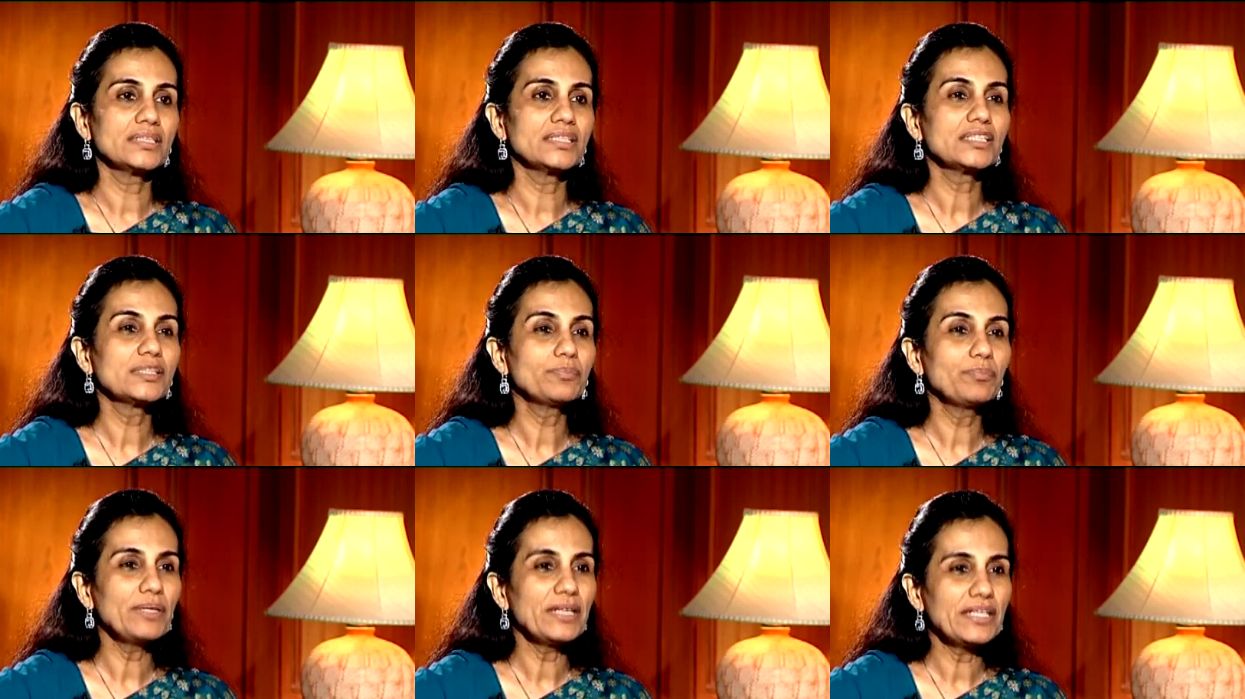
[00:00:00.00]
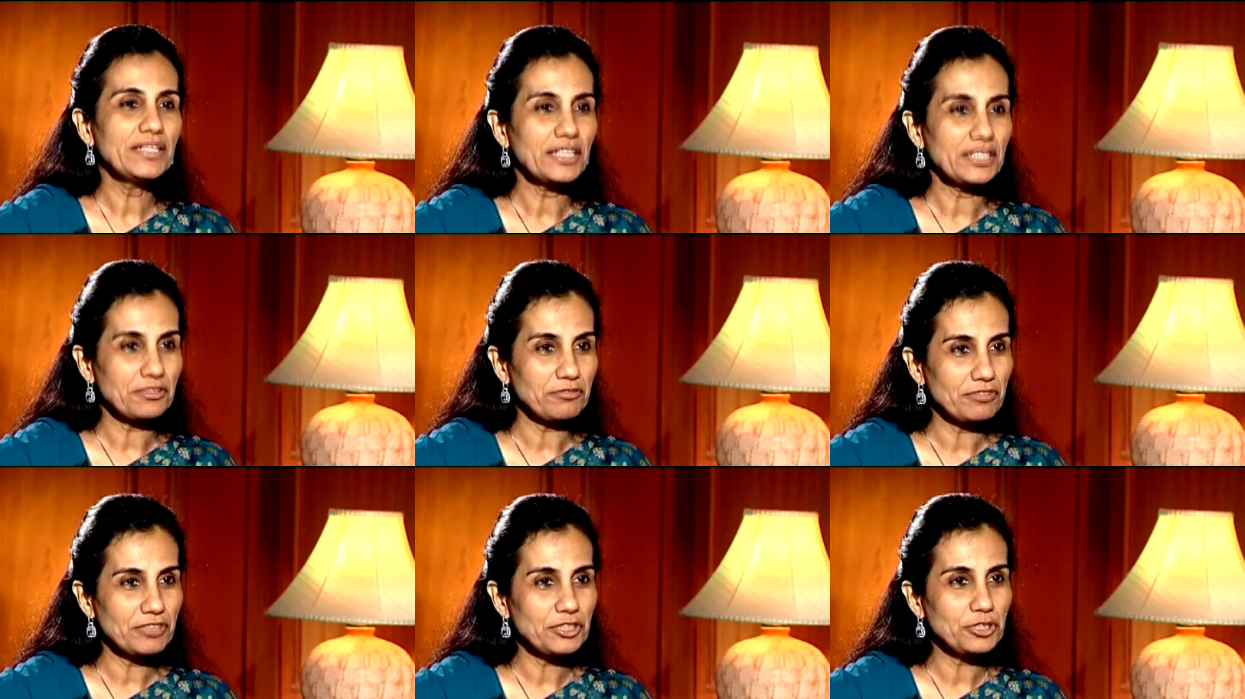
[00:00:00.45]
the speed
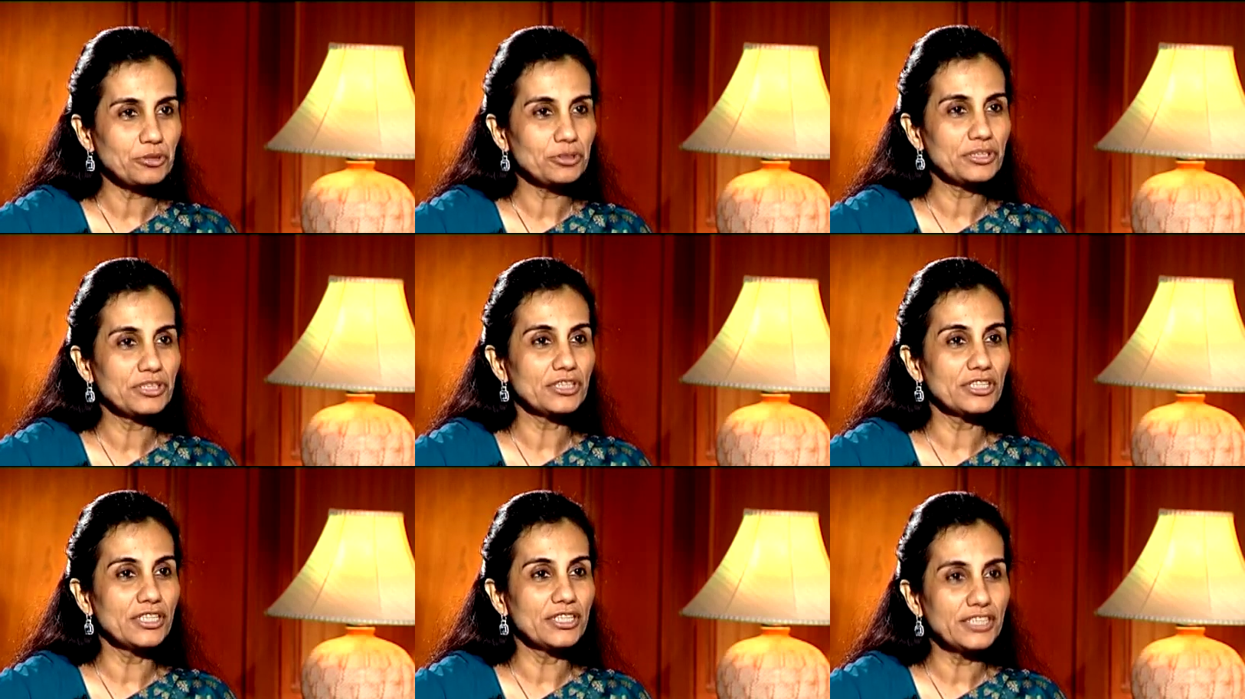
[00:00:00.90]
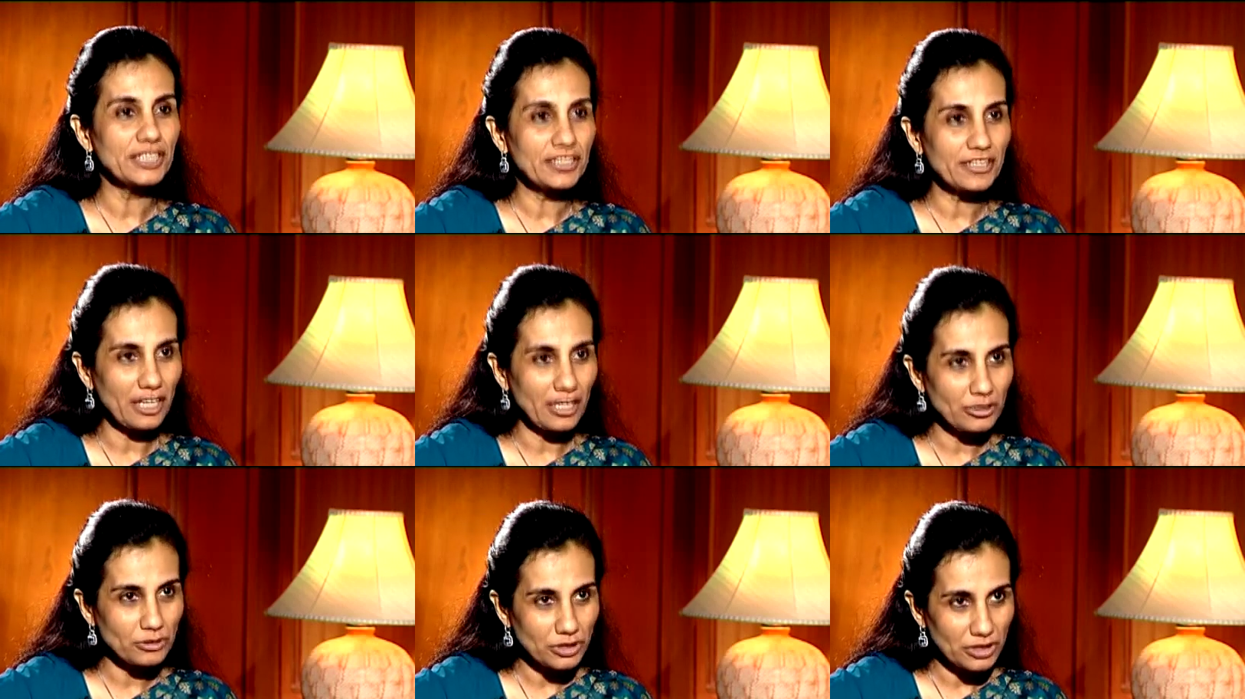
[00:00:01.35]
at which you turn
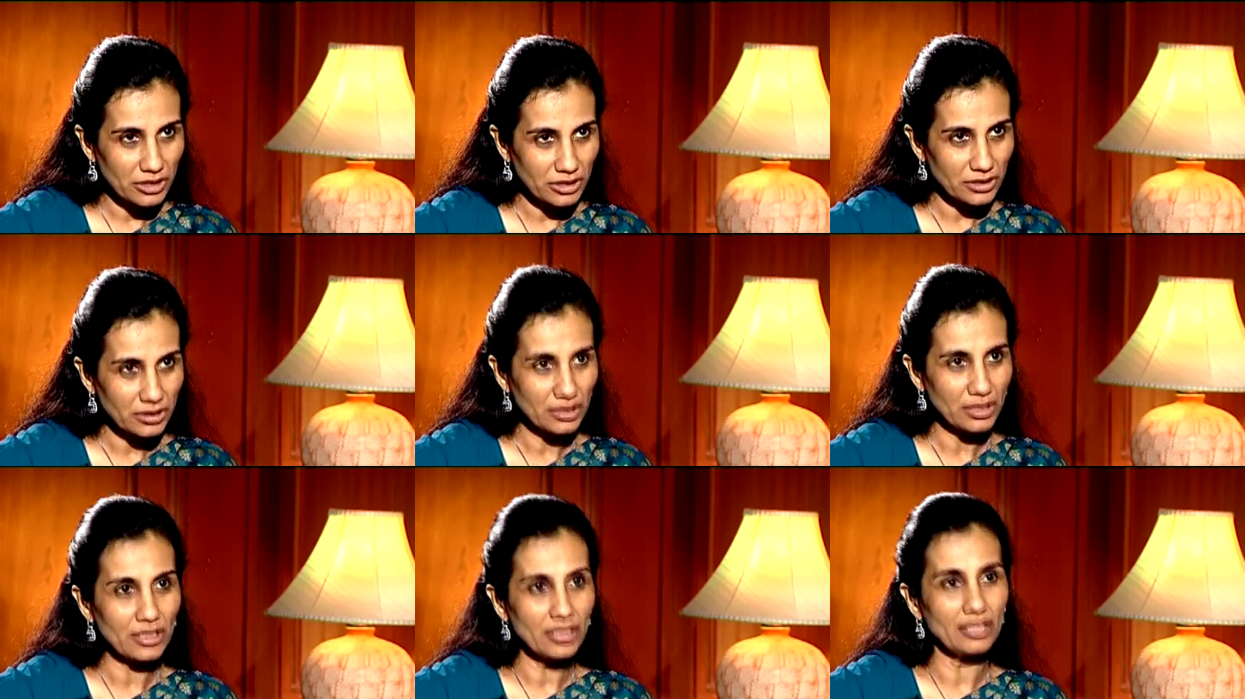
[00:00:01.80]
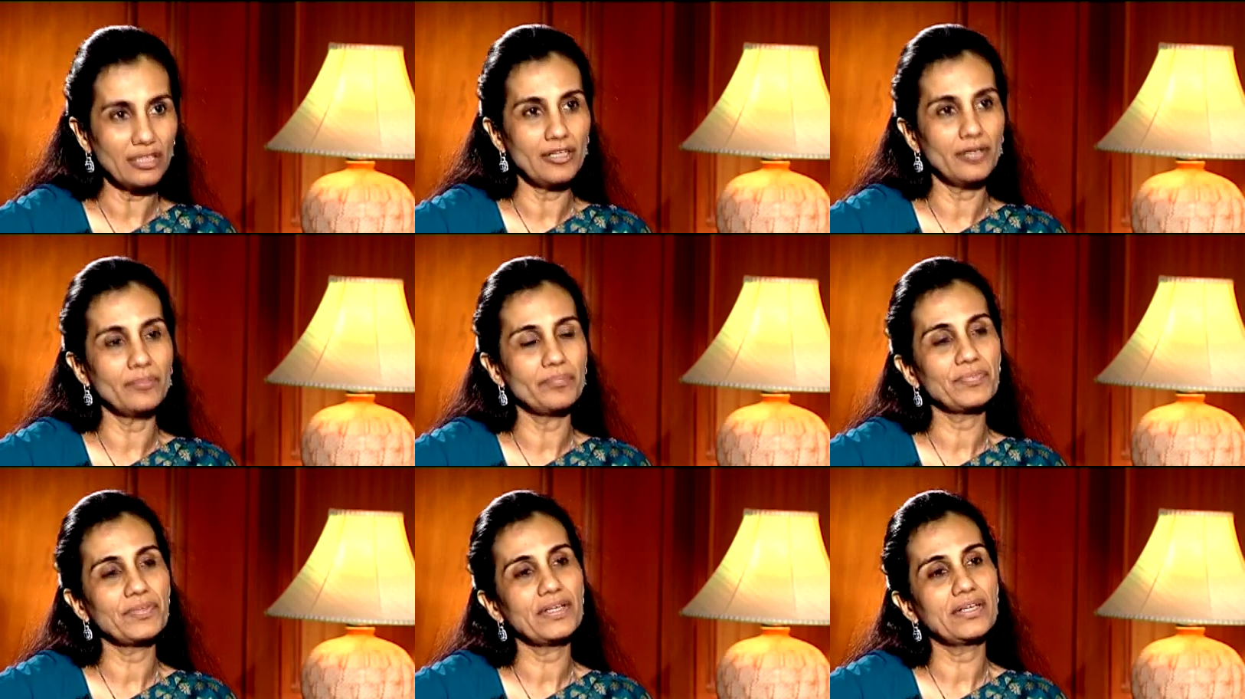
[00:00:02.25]
around
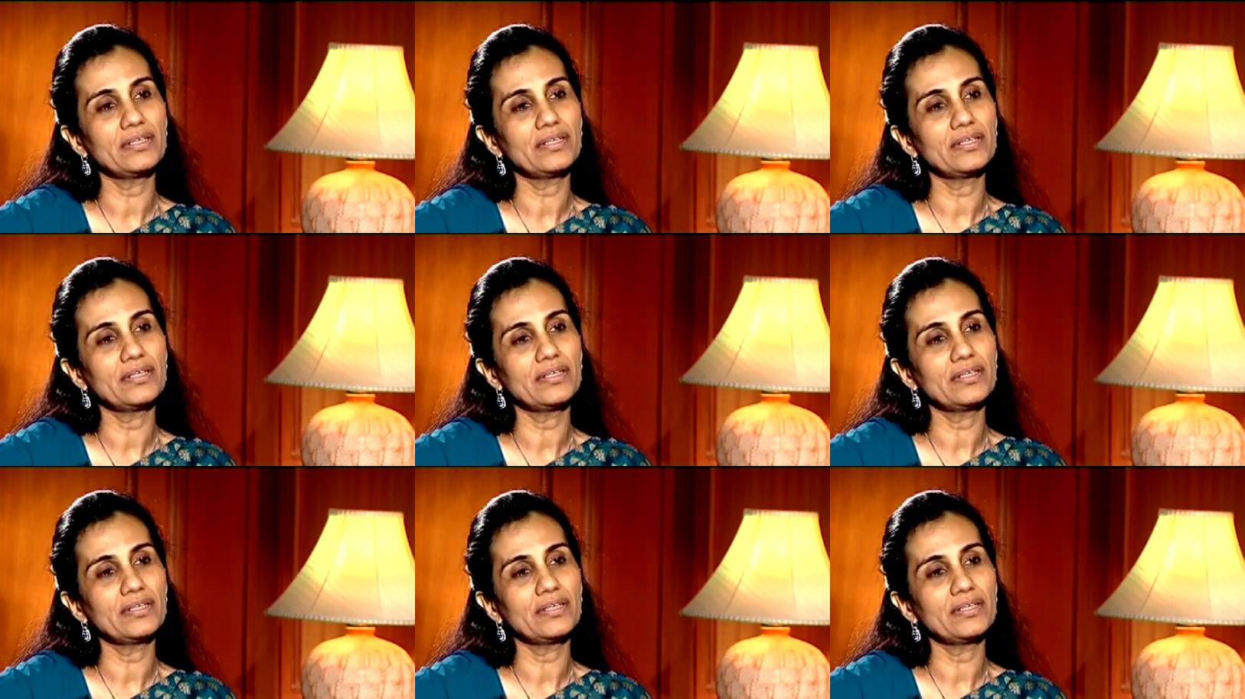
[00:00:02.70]
um,